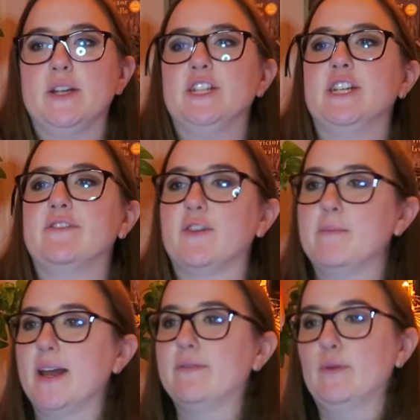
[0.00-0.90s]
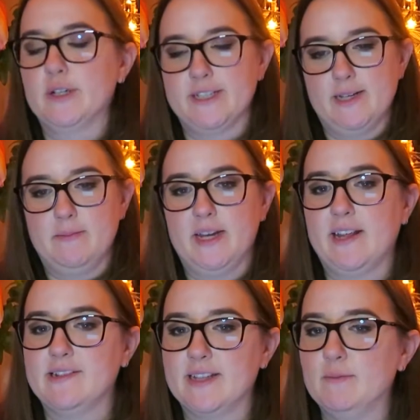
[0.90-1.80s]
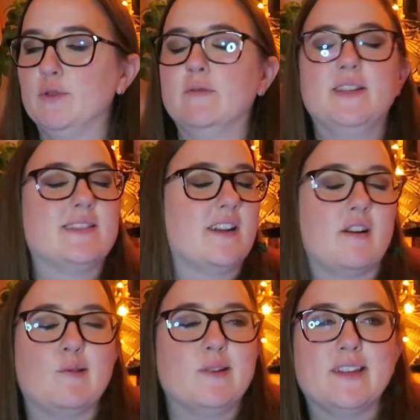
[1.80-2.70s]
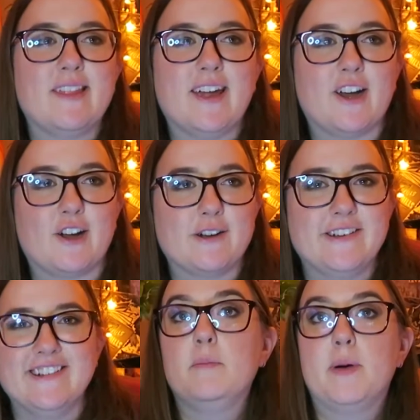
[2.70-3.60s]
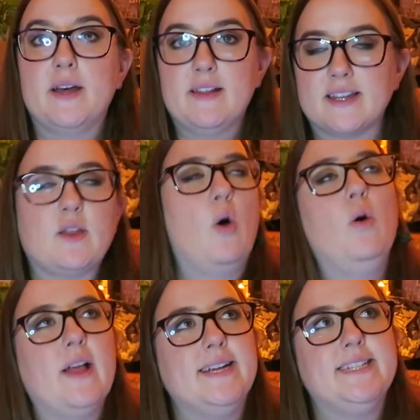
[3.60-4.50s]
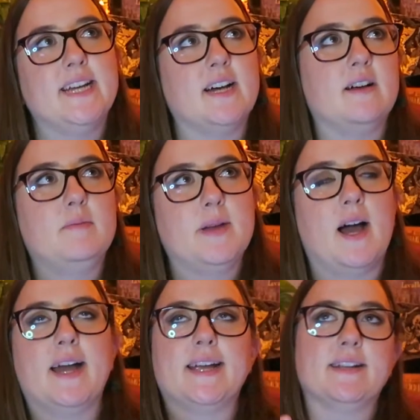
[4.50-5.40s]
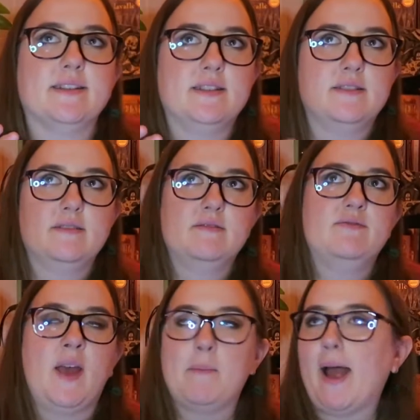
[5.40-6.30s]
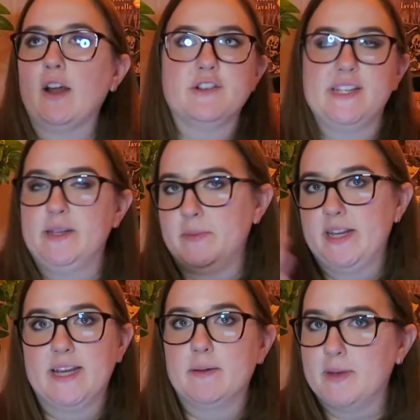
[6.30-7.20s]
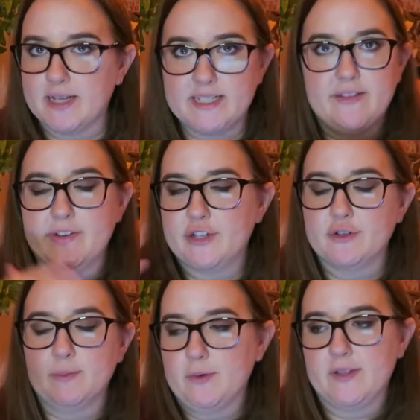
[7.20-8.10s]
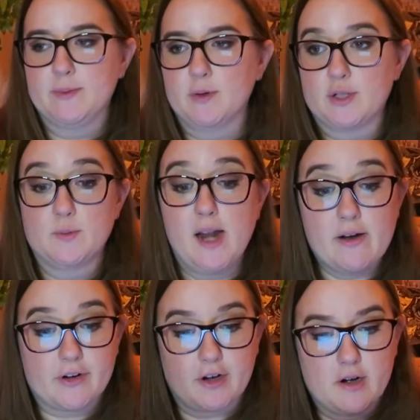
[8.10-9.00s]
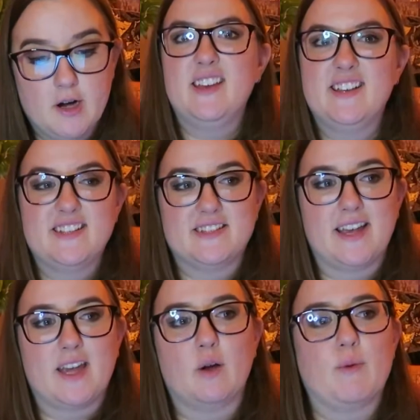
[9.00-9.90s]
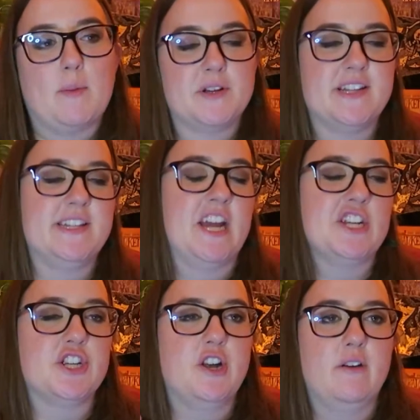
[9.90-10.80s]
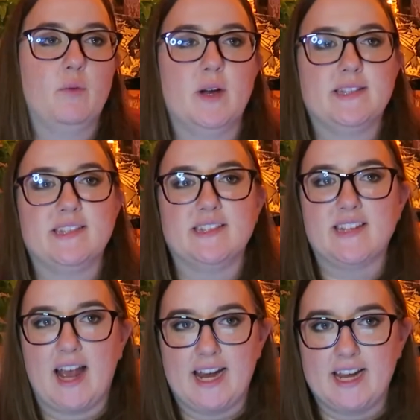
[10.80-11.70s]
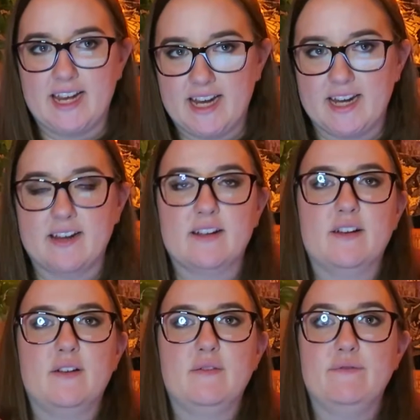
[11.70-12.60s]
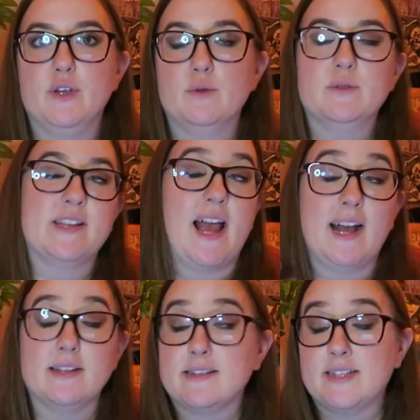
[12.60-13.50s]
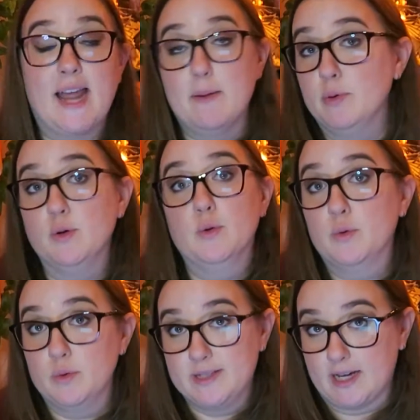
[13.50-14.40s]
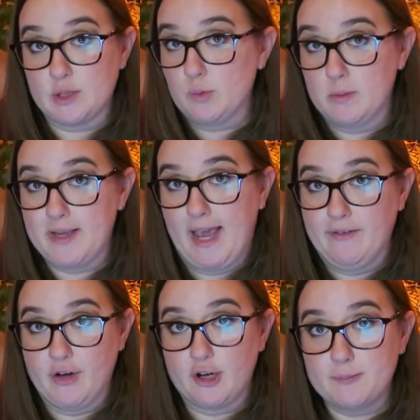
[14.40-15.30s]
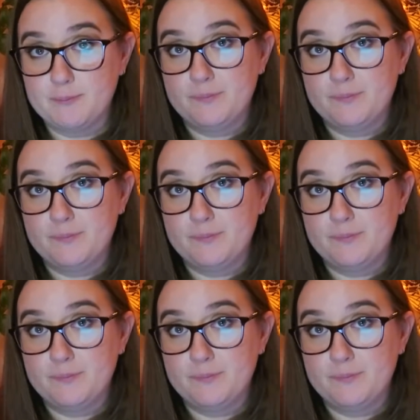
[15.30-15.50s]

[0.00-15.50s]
to reaching for metaphors and meanings in movies that aren't really there. But like, the whole idea behind vampires in media, be it TV shows, movies, books, whatever, is like a representation of what society views as taboo sexual behavior.